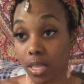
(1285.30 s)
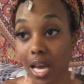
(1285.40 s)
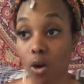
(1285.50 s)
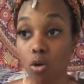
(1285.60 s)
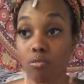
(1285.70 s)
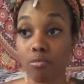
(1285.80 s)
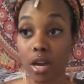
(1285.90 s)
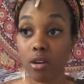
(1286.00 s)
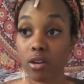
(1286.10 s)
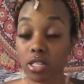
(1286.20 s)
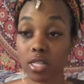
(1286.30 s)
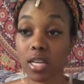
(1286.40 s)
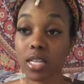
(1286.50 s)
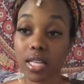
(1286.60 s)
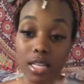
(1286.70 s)
That whole marriage
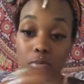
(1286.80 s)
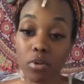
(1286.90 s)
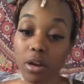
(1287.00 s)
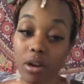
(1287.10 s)
thing that they put